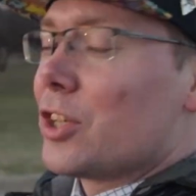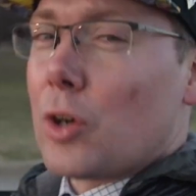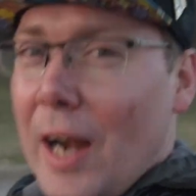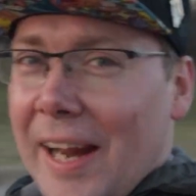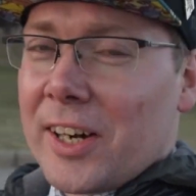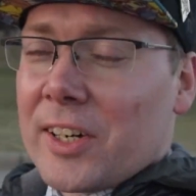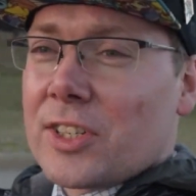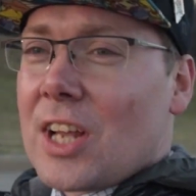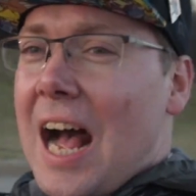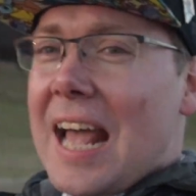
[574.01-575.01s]

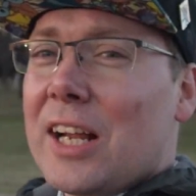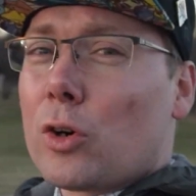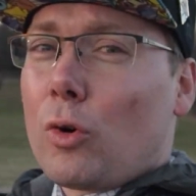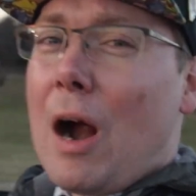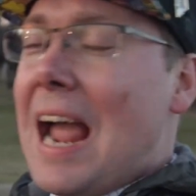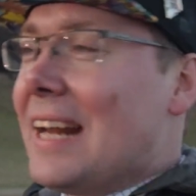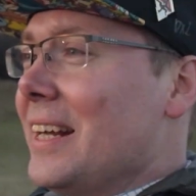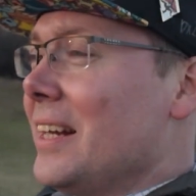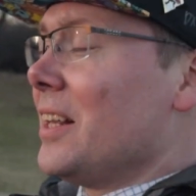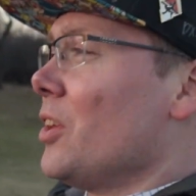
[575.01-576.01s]
Trainers, I
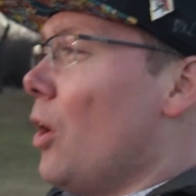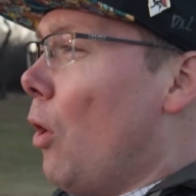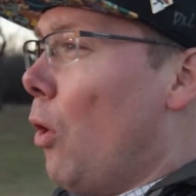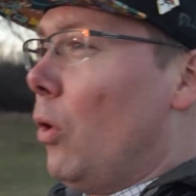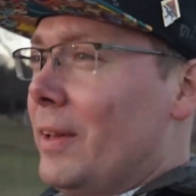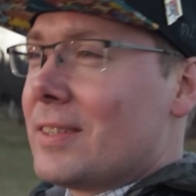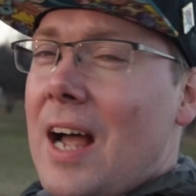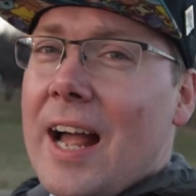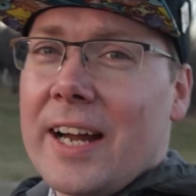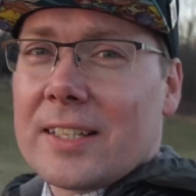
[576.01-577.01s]
grinded the whole
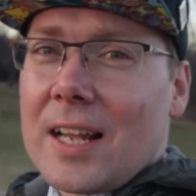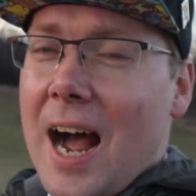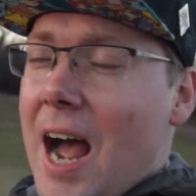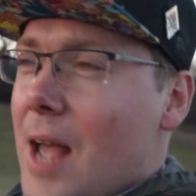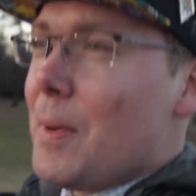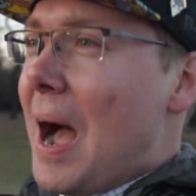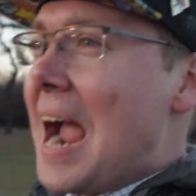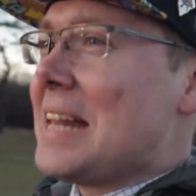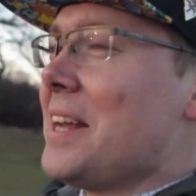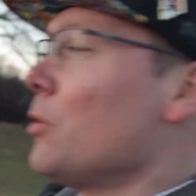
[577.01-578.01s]
entire time.
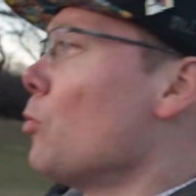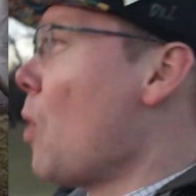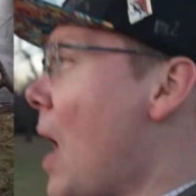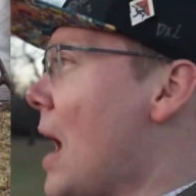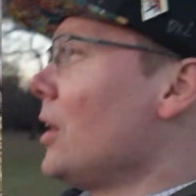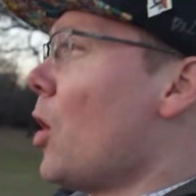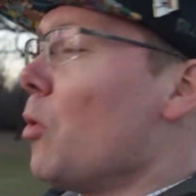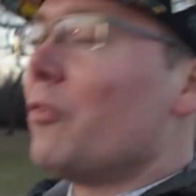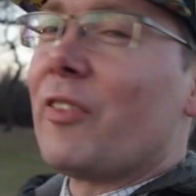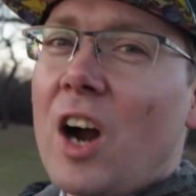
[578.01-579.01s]
I did well
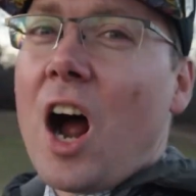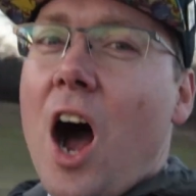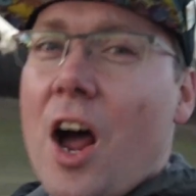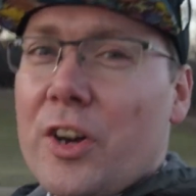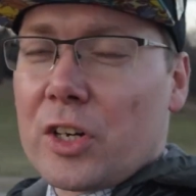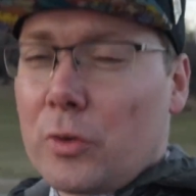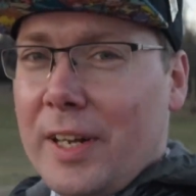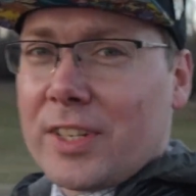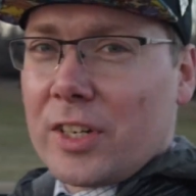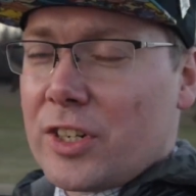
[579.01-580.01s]
over 100
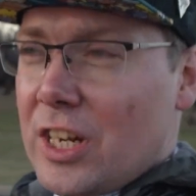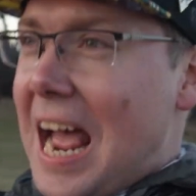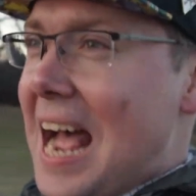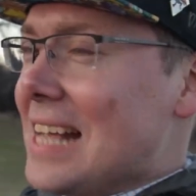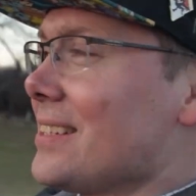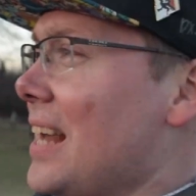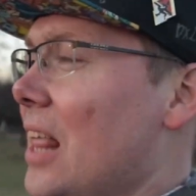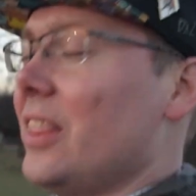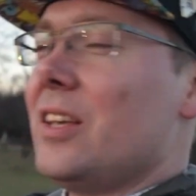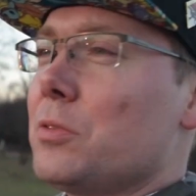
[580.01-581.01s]
research tasks,
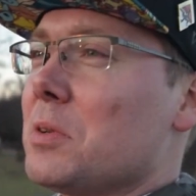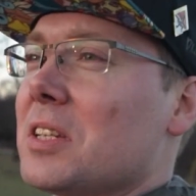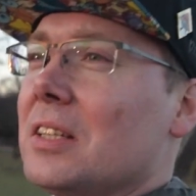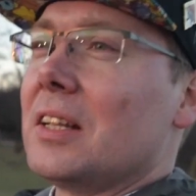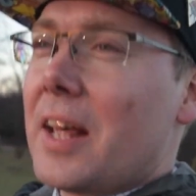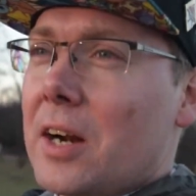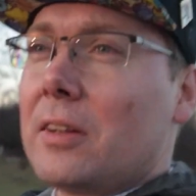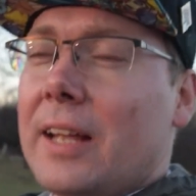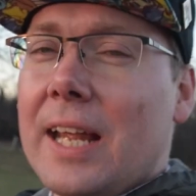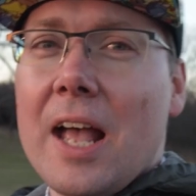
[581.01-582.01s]
and this was
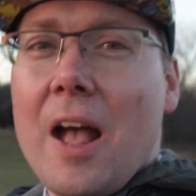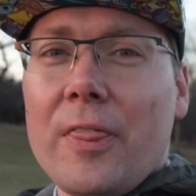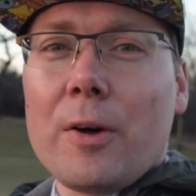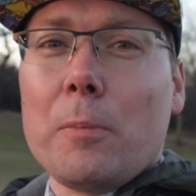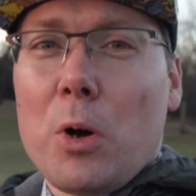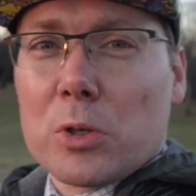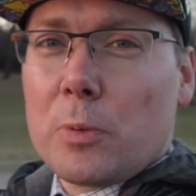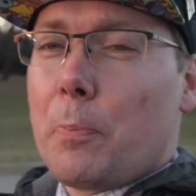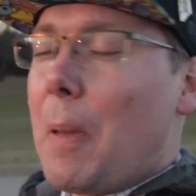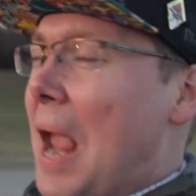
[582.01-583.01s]
literally the
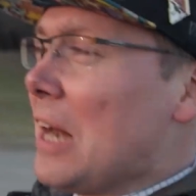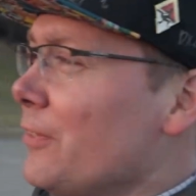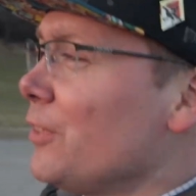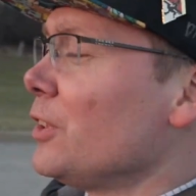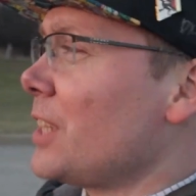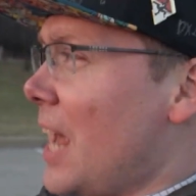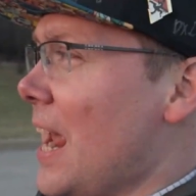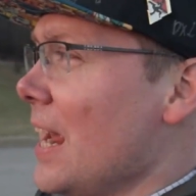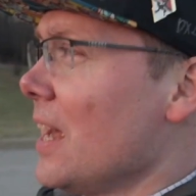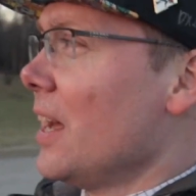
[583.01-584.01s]
most painful
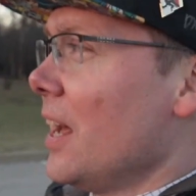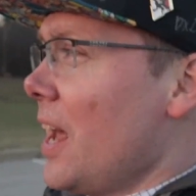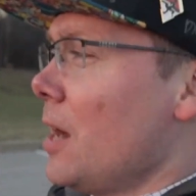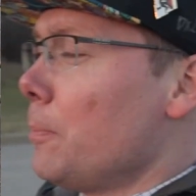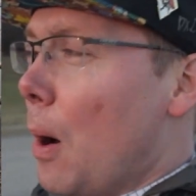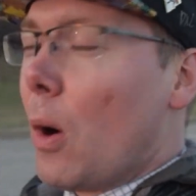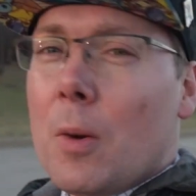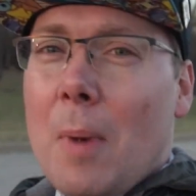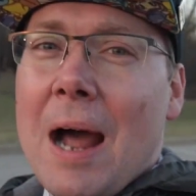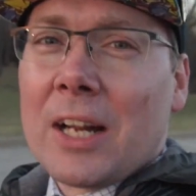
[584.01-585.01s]
day in
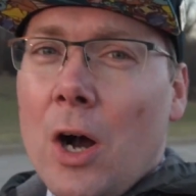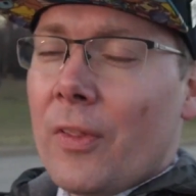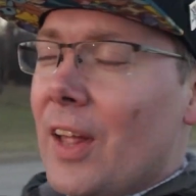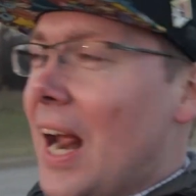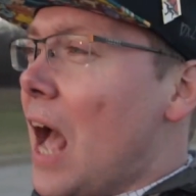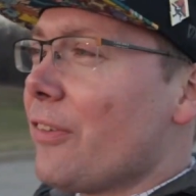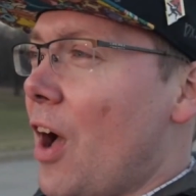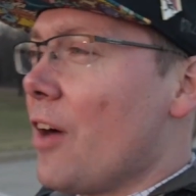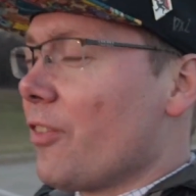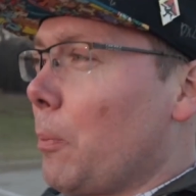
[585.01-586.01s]
Pokemon Go that I
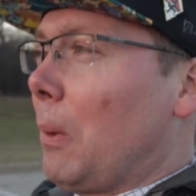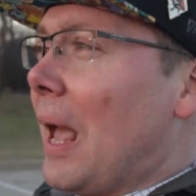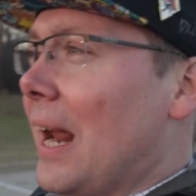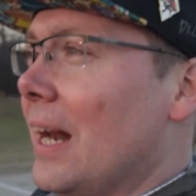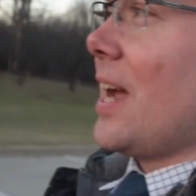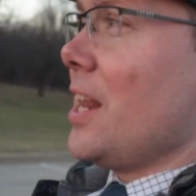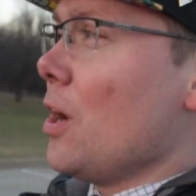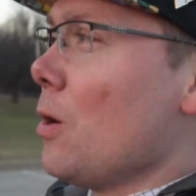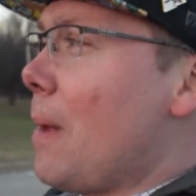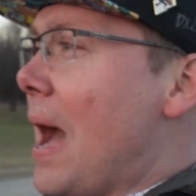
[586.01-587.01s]
have ever played. Can
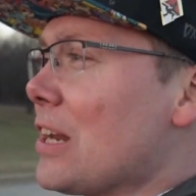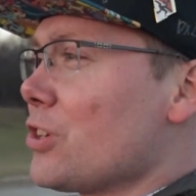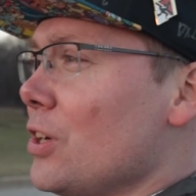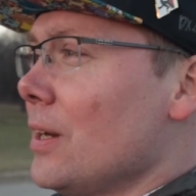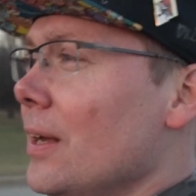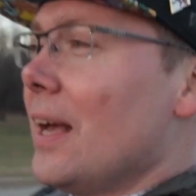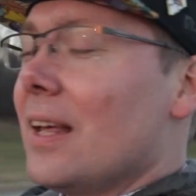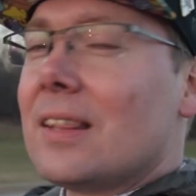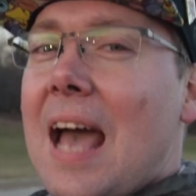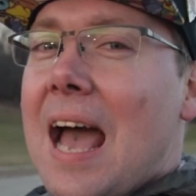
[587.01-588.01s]
you imagine
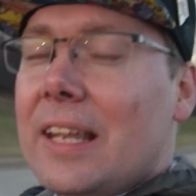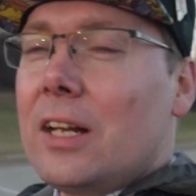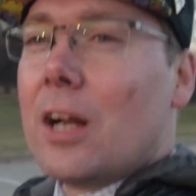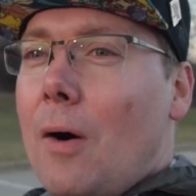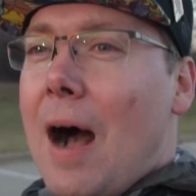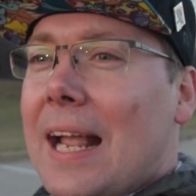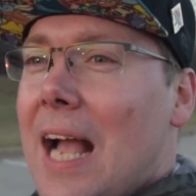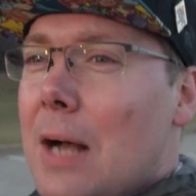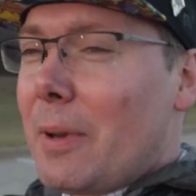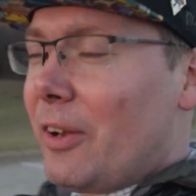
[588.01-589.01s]
that, you know, I
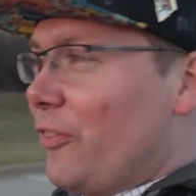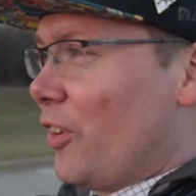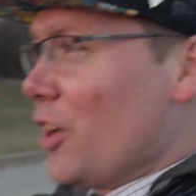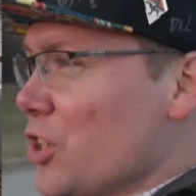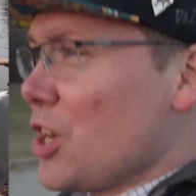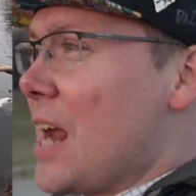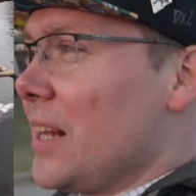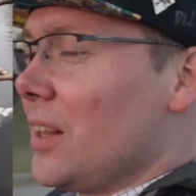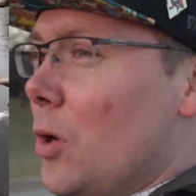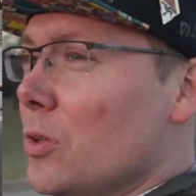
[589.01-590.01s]
got my first
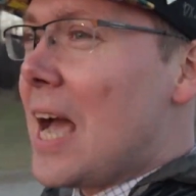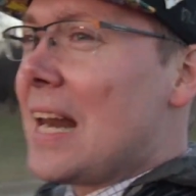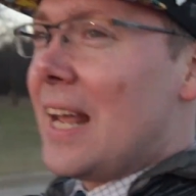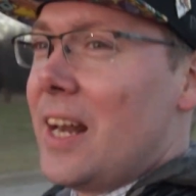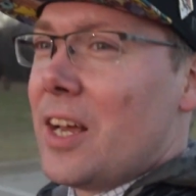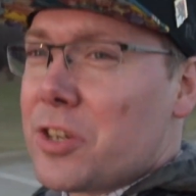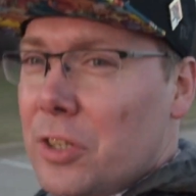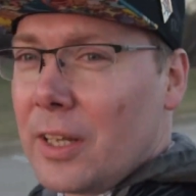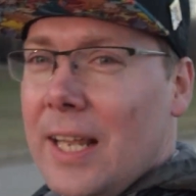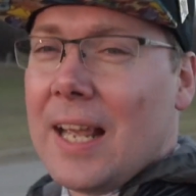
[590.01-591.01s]
shiny Lotad
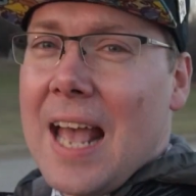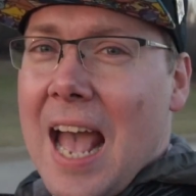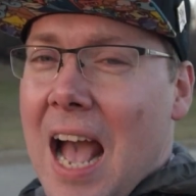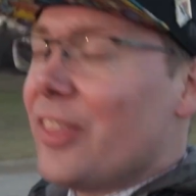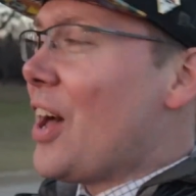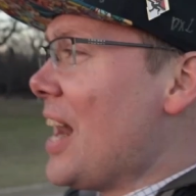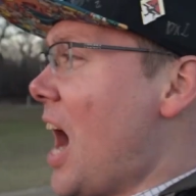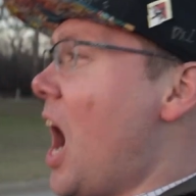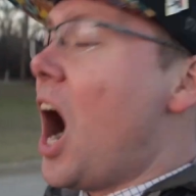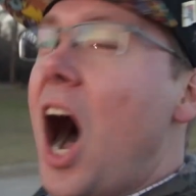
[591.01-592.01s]
initially, and then
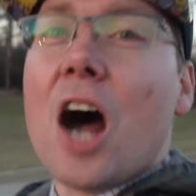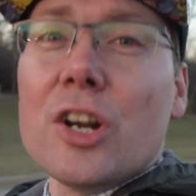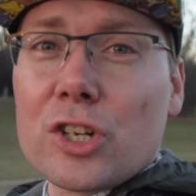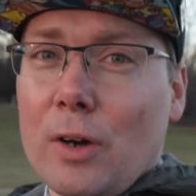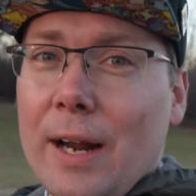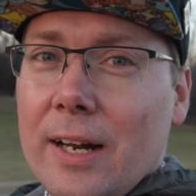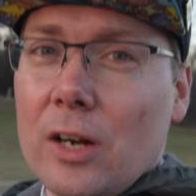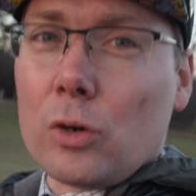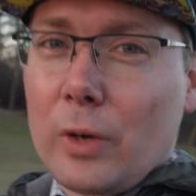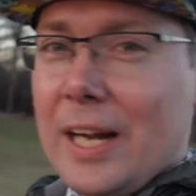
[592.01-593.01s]

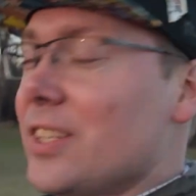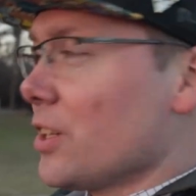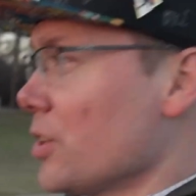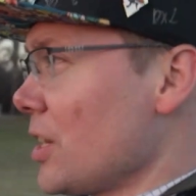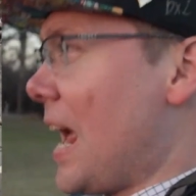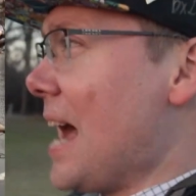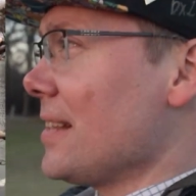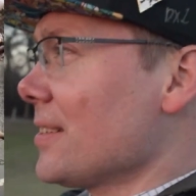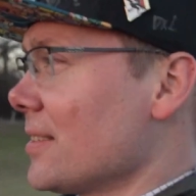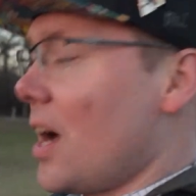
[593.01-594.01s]
100 research
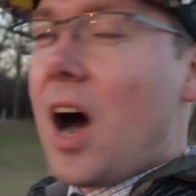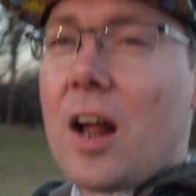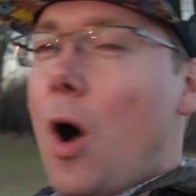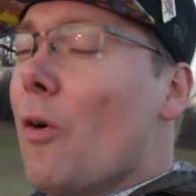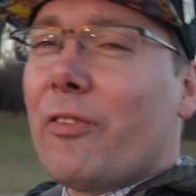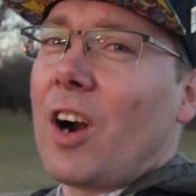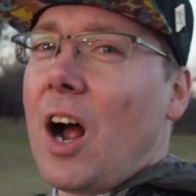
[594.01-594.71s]
tasks, over